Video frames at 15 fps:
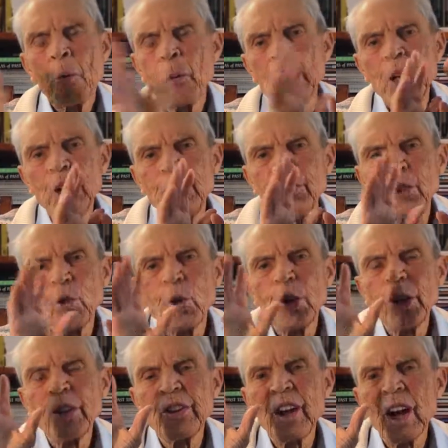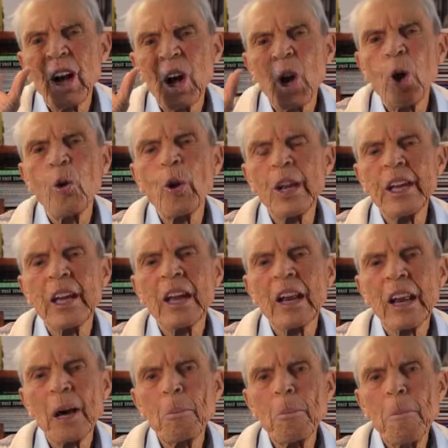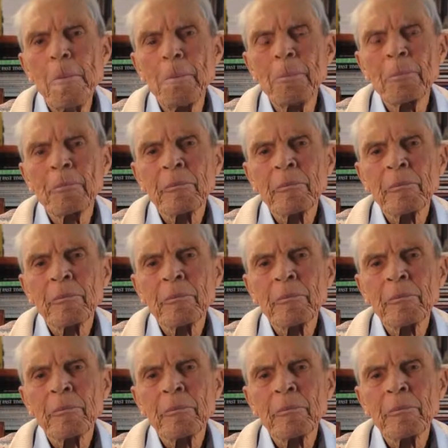when he joined the Holy Club,